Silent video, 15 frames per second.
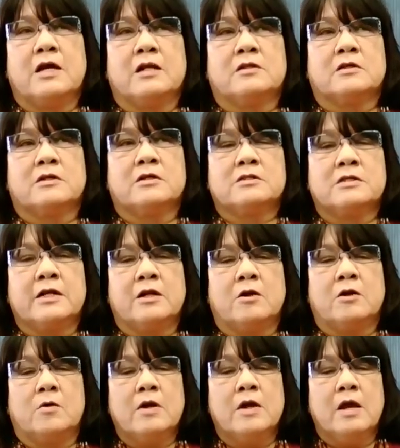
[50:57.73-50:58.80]
at the
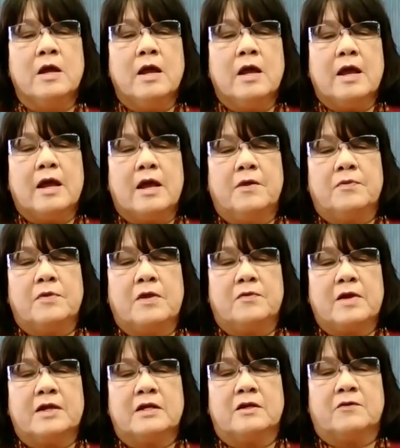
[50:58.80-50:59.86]
casino, and then
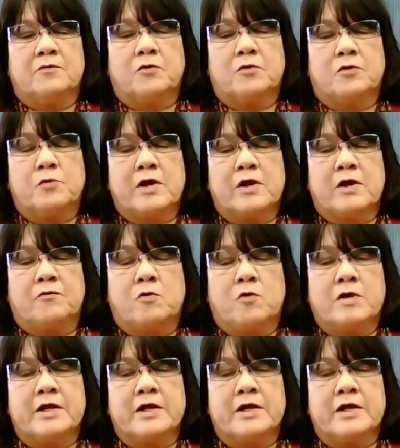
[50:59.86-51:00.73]
they did it for 3 or 4